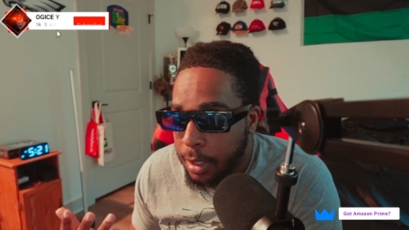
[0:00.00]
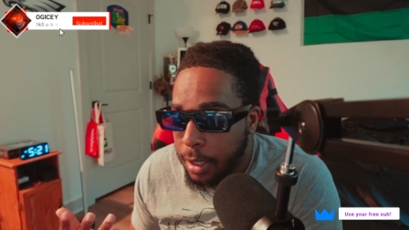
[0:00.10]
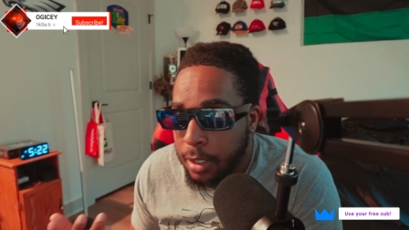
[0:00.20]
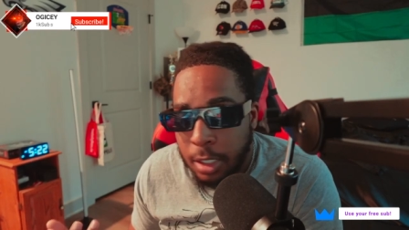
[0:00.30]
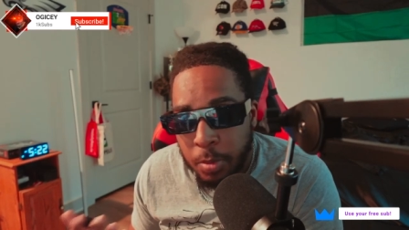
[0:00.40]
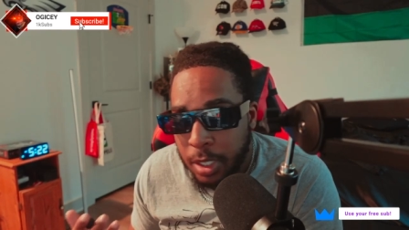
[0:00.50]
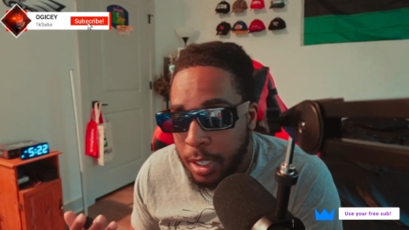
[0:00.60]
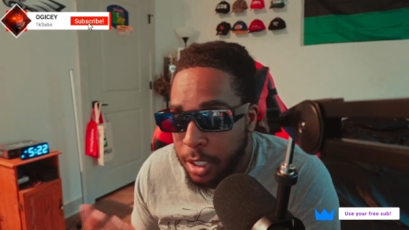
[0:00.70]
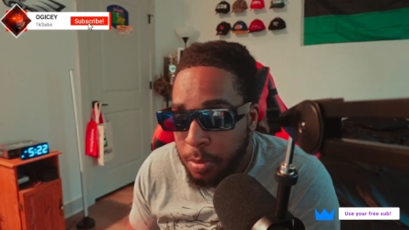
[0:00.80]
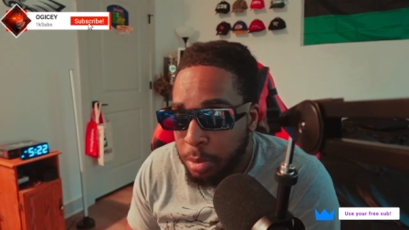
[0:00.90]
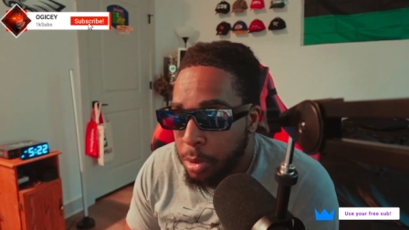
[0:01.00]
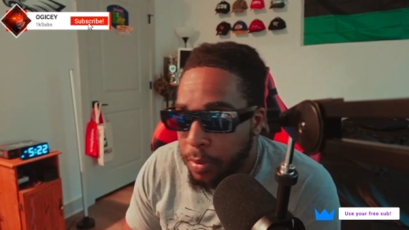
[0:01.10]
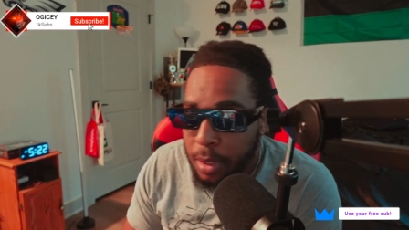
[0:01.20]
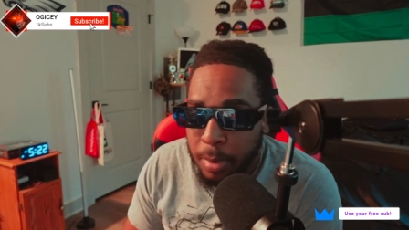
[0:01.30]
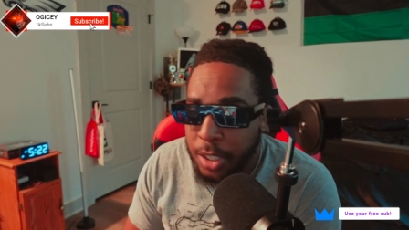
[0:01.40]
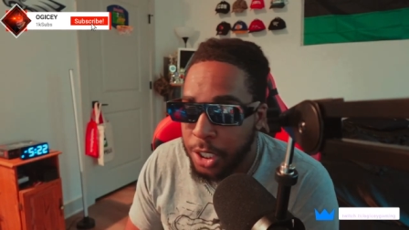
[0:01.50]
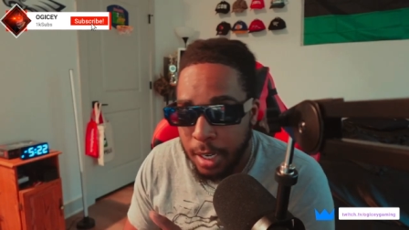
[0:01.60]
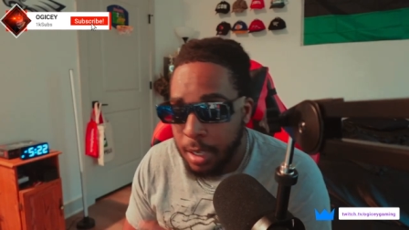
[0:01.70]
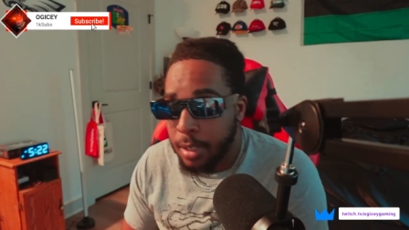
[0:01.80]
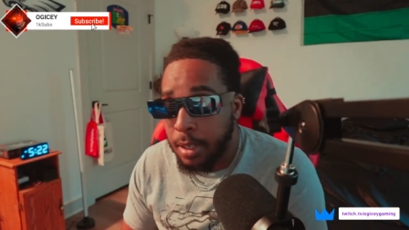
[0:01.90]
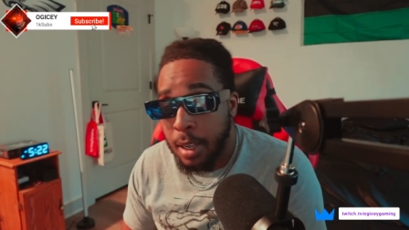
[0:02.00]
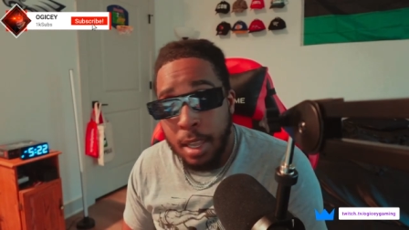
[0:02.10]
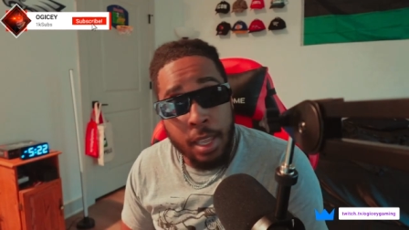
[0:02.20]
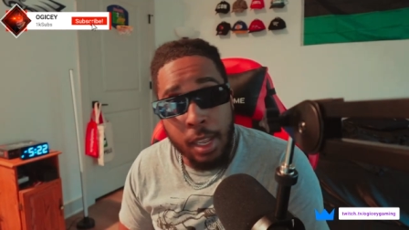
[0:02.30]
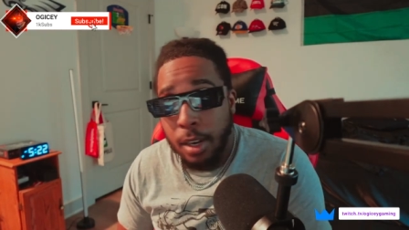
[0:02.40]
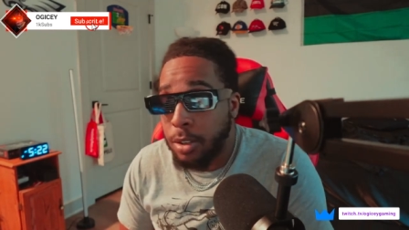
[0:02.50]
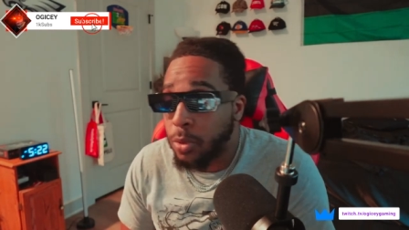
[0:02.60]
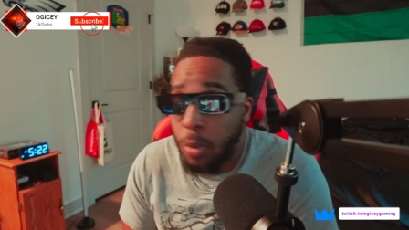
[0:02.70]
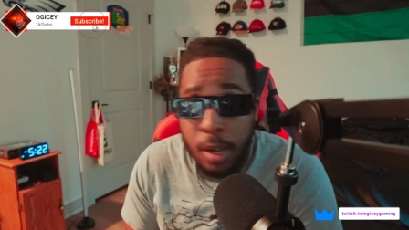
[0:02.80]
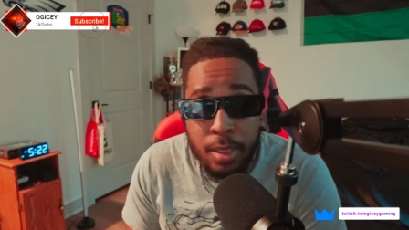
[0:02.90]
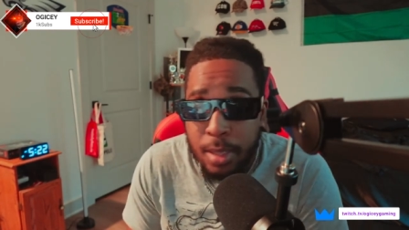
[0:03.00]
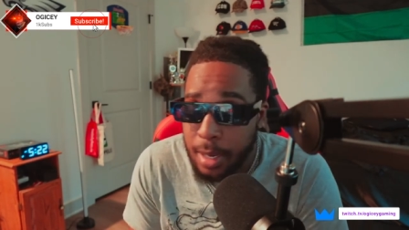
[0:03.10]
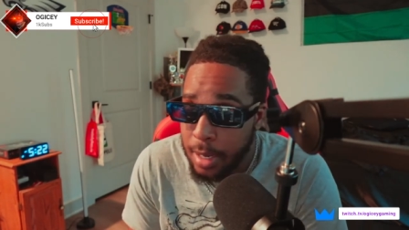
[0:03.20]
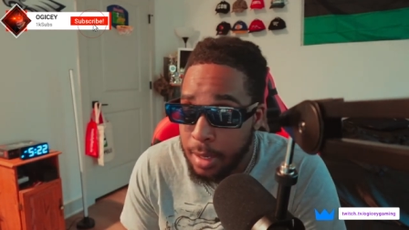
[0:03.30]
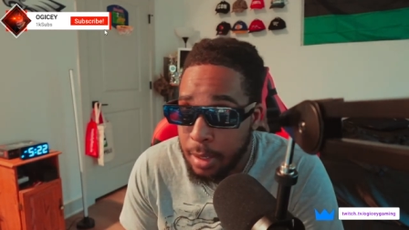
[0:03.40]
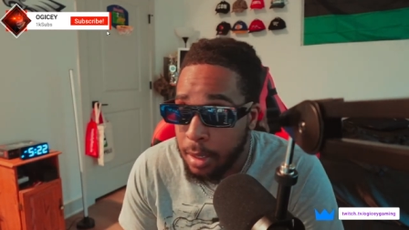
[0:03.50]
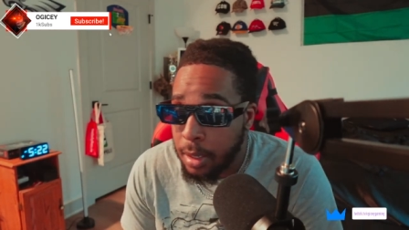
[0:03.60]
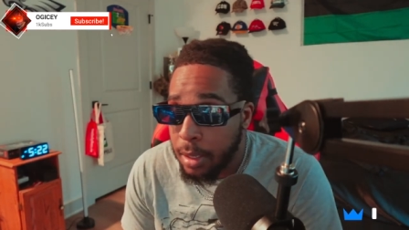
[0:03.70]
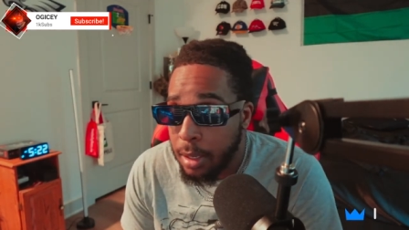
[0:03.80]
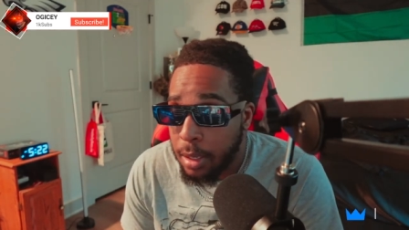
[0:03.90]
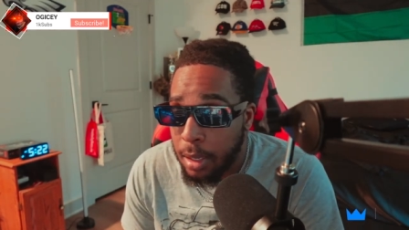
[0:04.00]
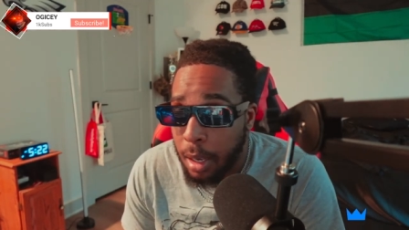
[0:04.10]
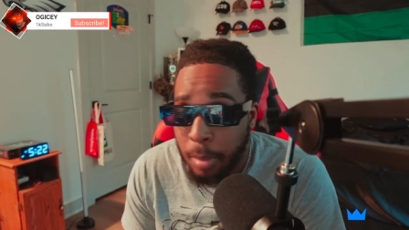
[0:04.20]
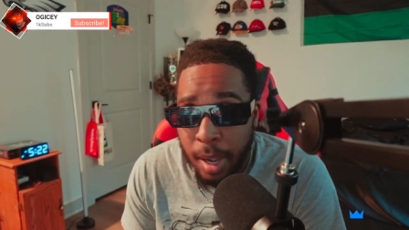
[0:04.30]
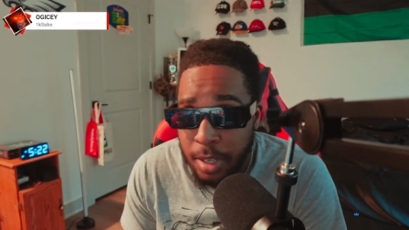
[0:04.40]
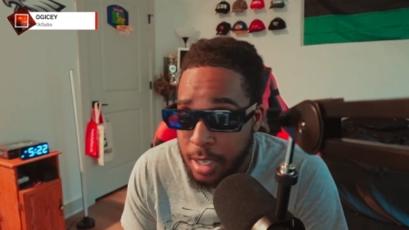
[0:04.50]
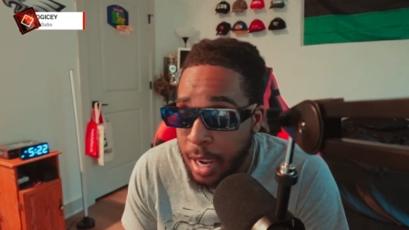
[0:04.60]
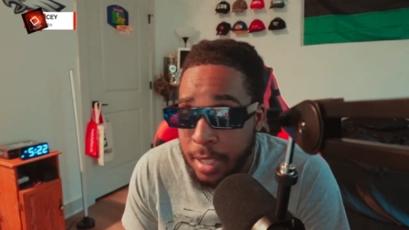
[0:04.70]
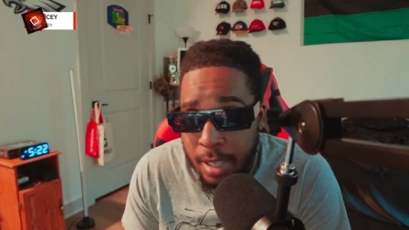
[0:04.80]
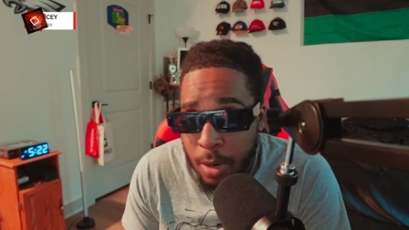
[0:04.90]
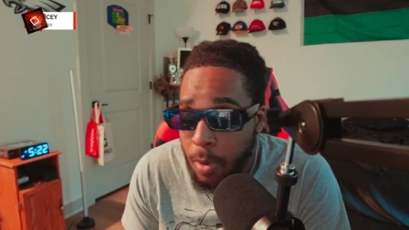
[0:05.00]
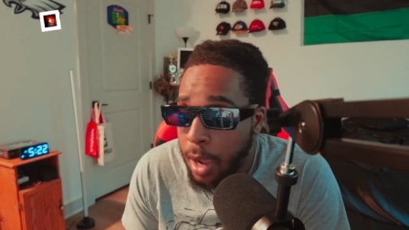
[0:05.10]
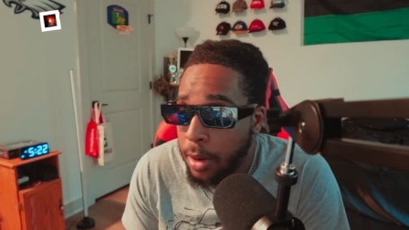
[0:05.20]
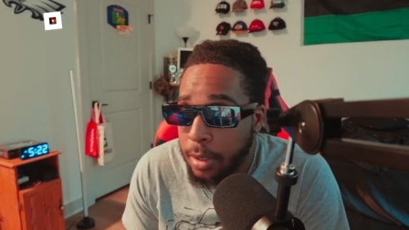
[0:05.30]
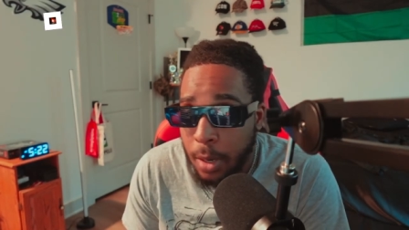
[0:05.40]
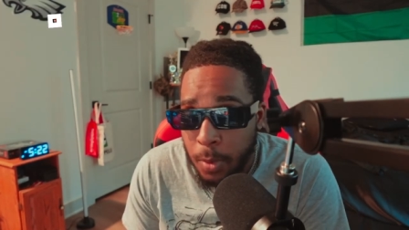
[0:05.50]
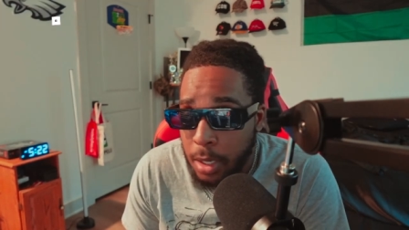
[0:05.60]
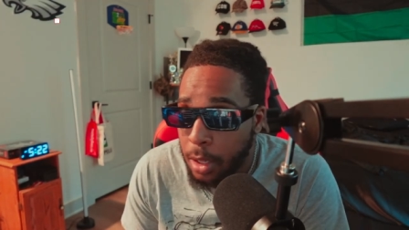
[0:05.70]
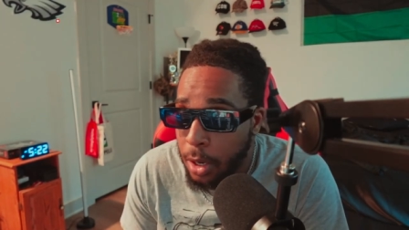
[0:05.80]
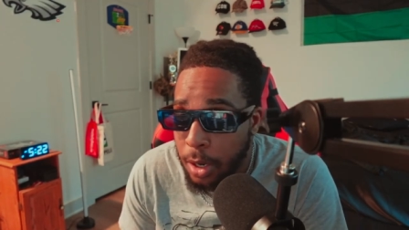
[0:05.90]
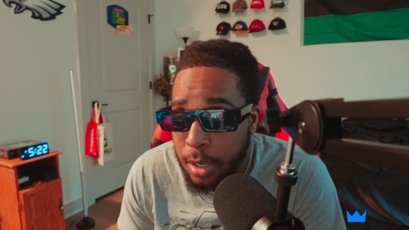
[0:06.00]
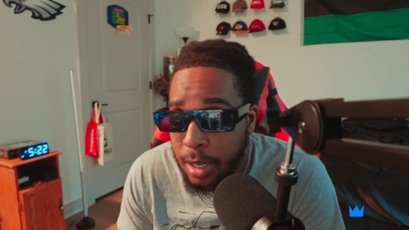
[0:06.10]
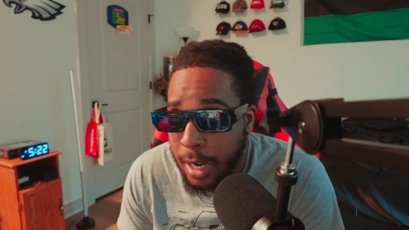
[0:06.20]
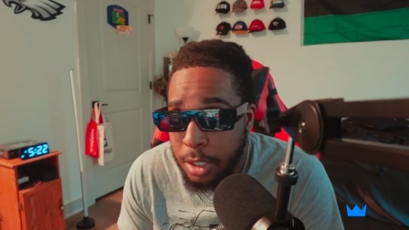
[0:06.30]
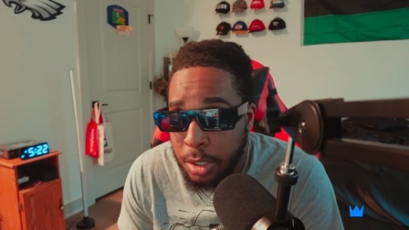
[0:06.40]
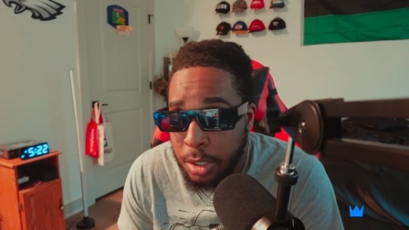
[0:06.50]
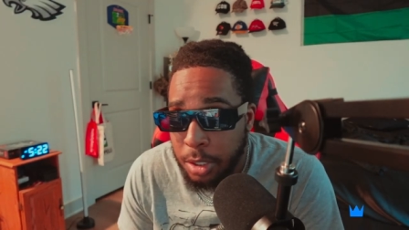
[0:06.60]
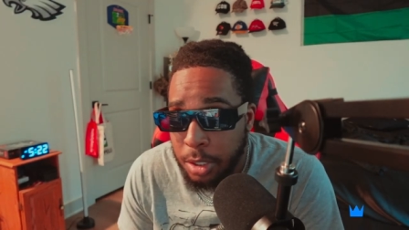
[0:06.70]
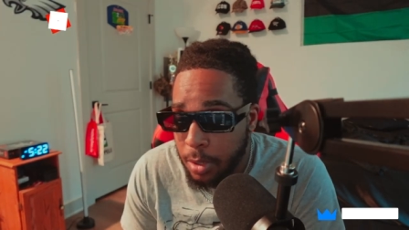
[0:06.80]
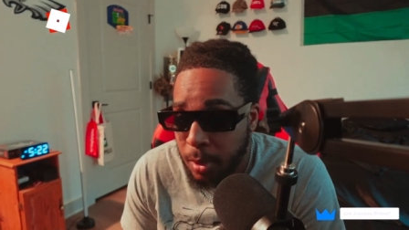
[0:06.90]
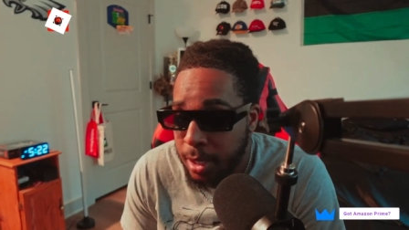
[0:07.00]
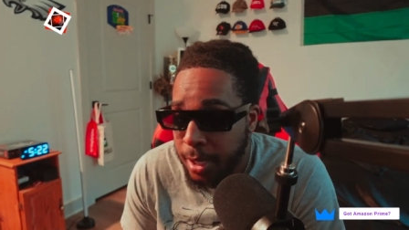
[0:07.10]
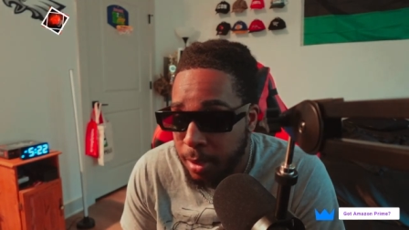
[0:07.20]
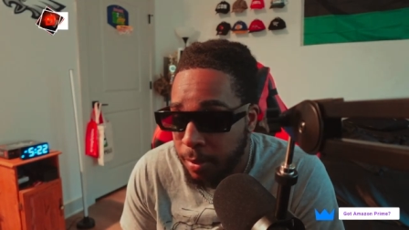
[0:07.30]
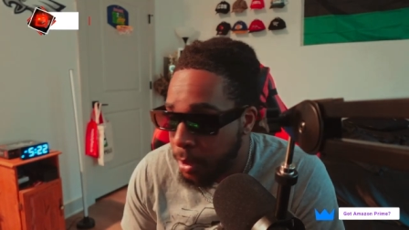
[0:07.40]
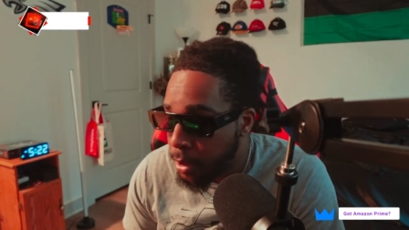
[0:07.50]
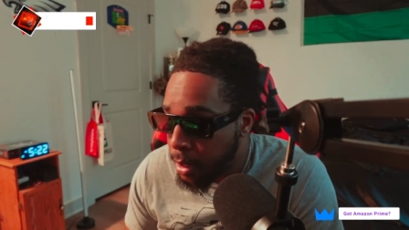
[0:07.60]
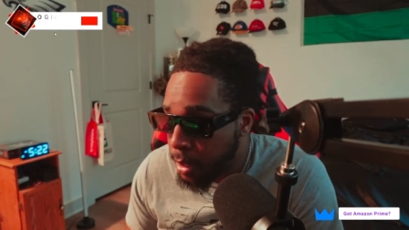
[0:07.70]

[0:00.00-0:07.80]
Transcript: Just because he's proven to be chinny. And there's one thing about Deontay Wilder that we learned in that trilogy with Tyson Fury.